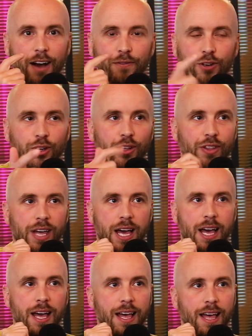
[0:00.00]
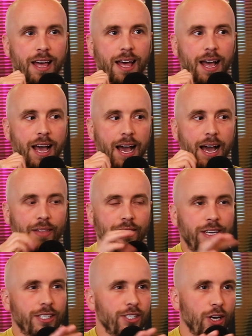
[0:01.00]
I've gone on there, and
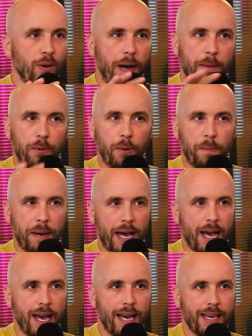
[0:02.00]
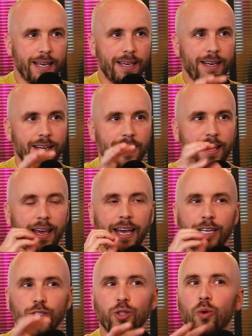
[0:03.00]
there's no Apple Pay.
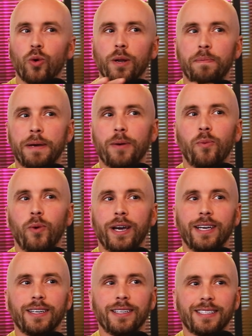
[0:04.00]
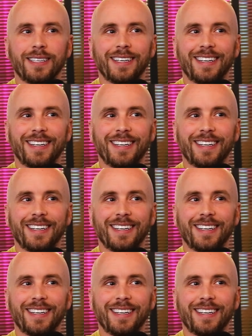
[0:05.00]
It's all a bit weird.